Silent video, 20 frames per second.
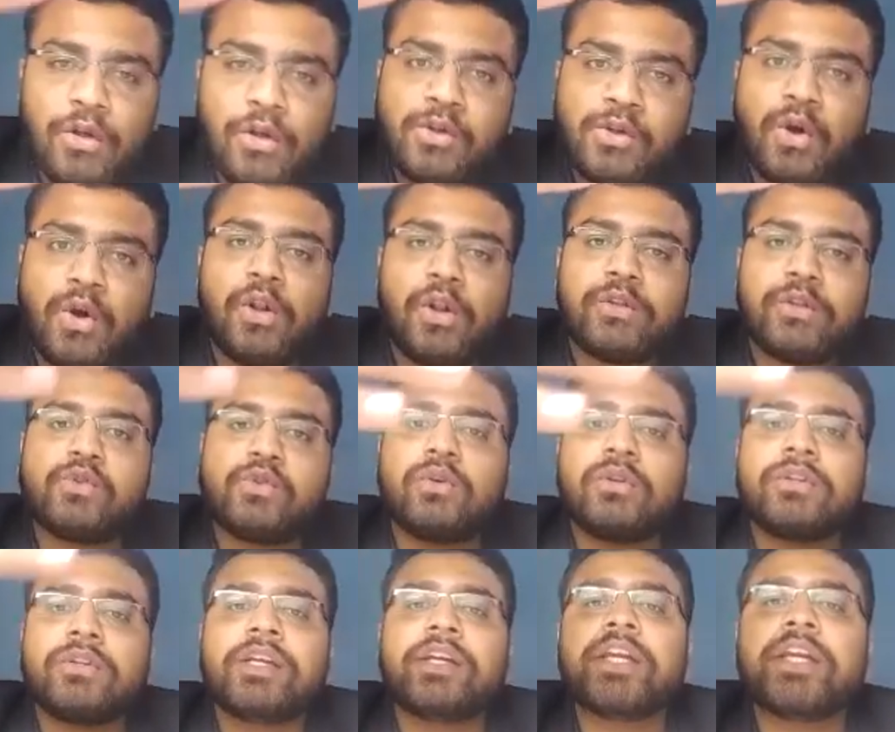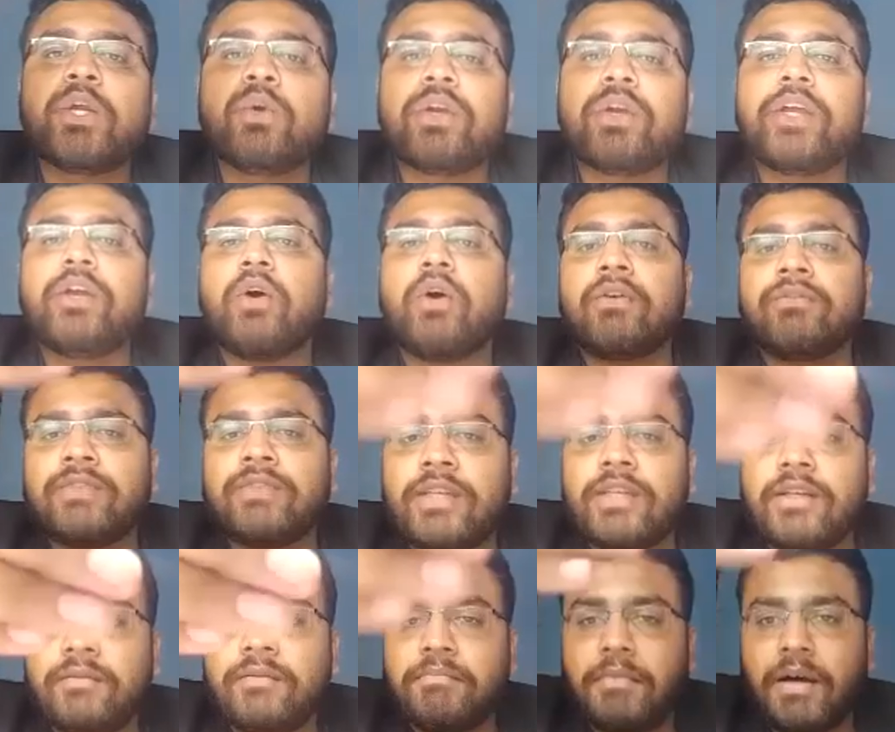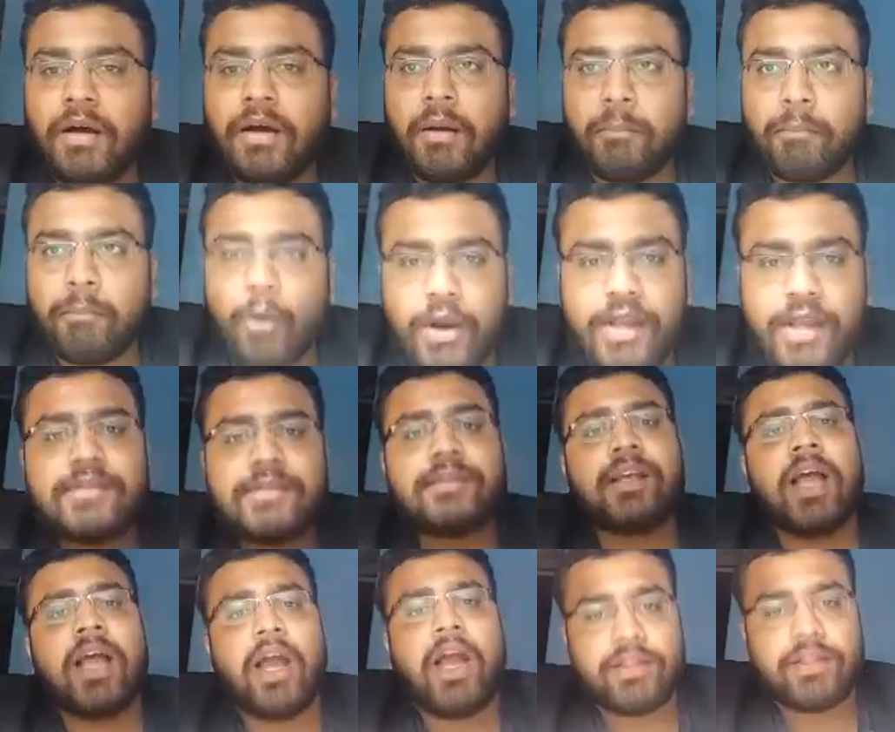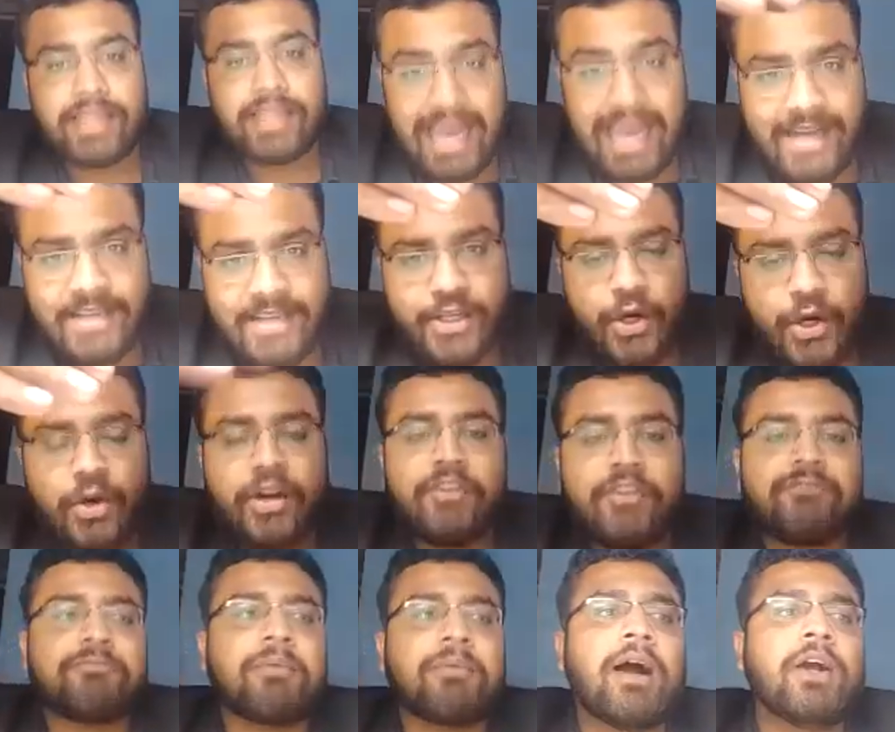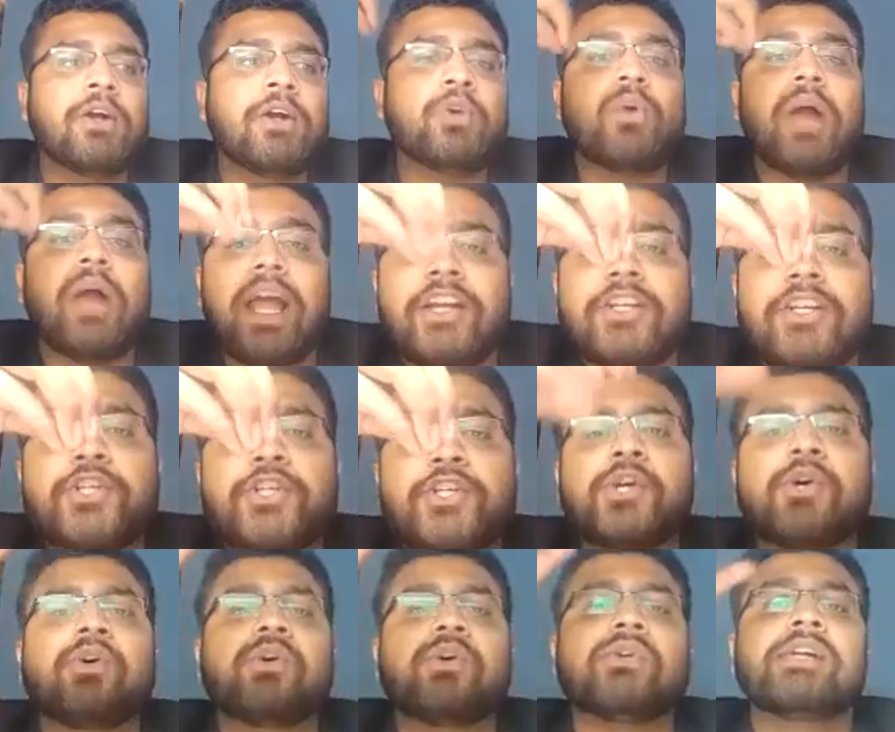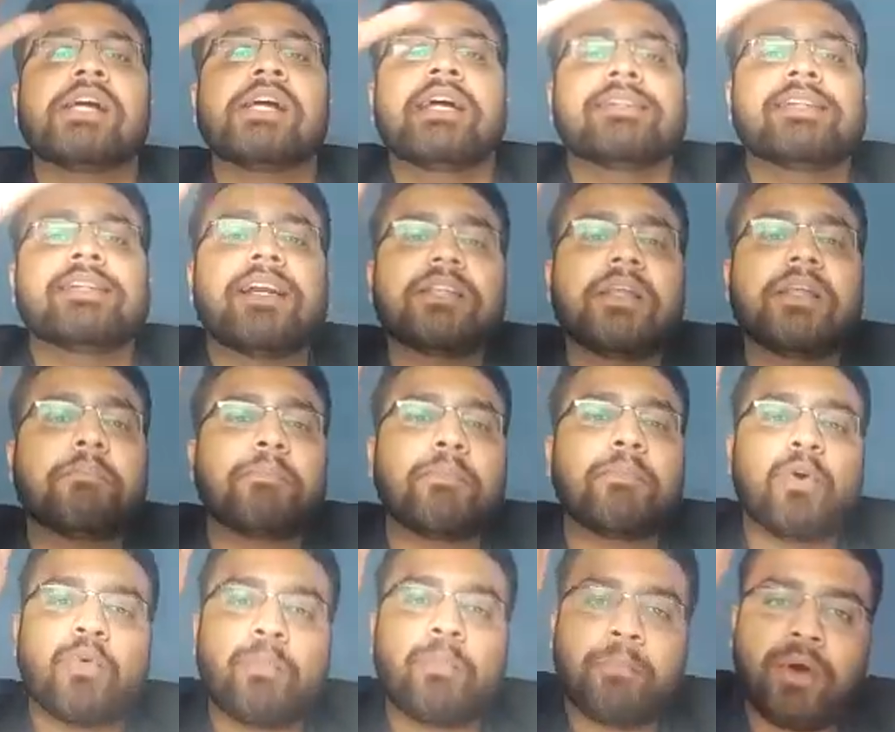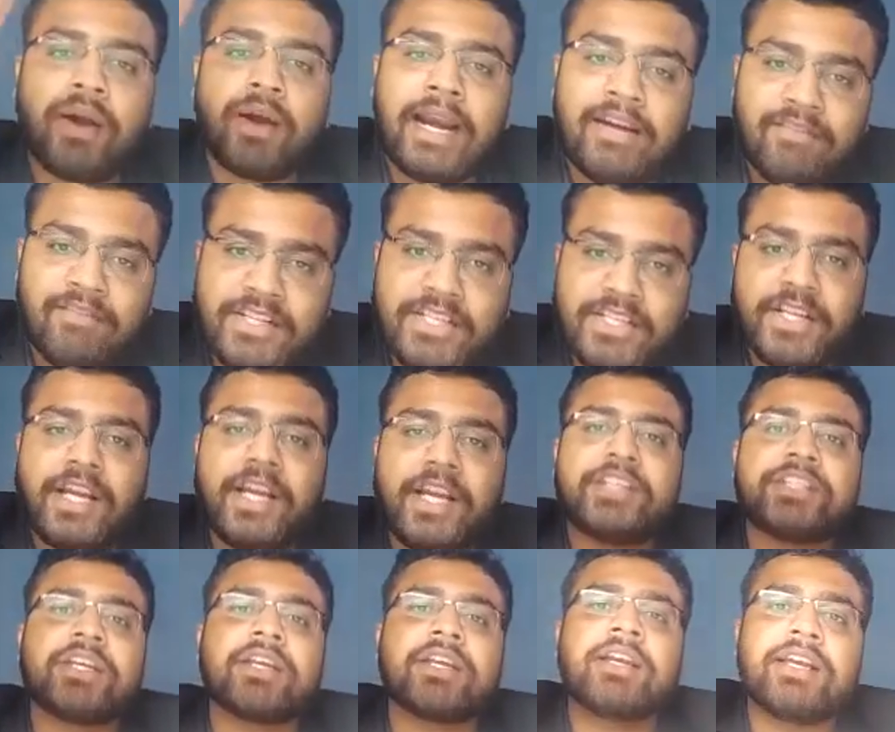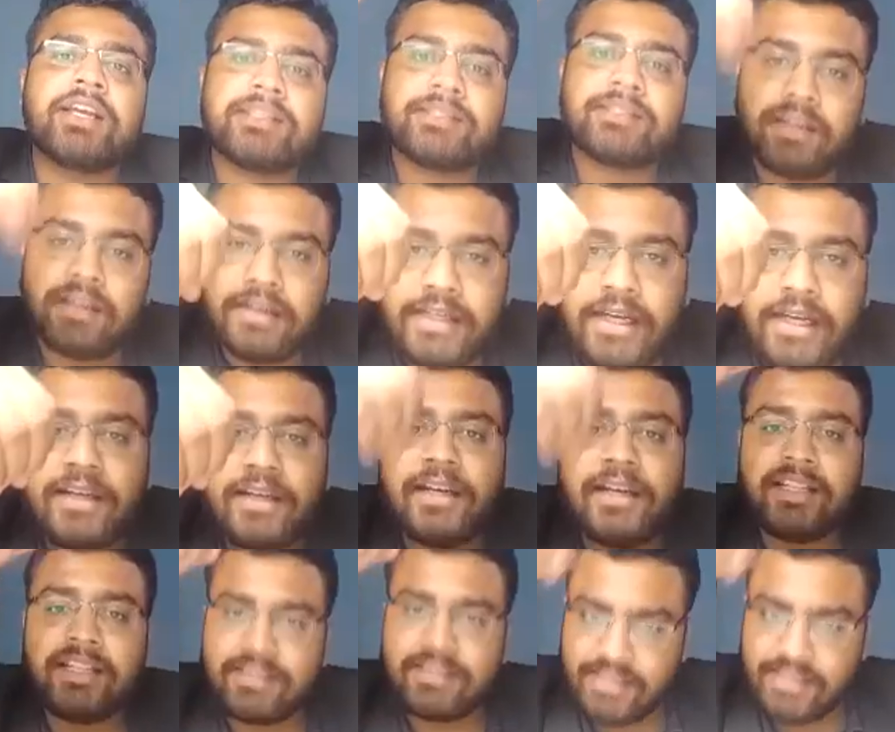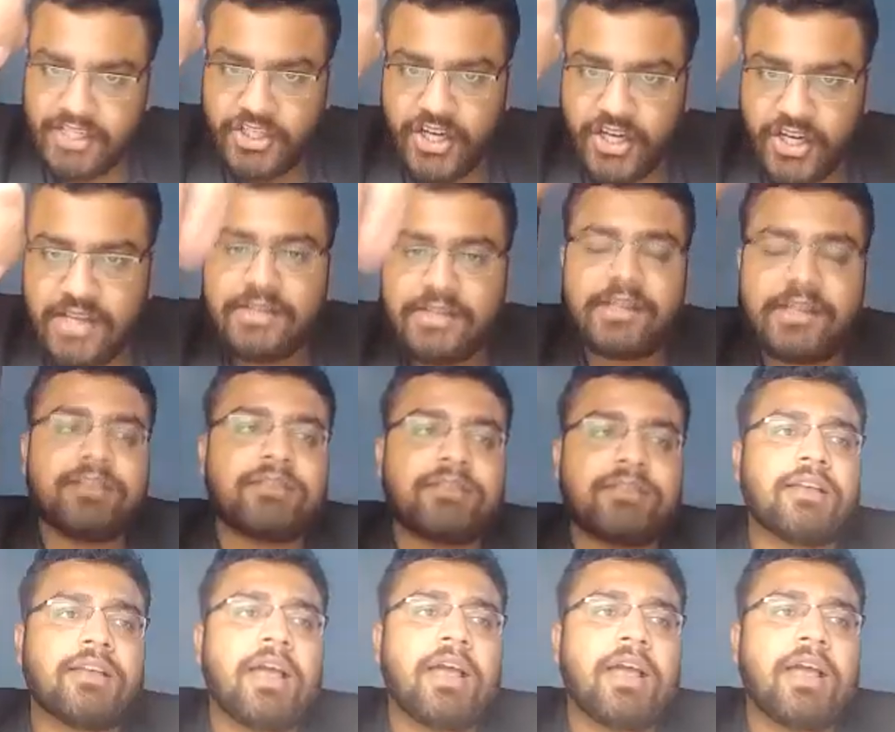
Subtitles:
also on the duty of the police, the executive part, to ensure that the proper investigation is done in such cases,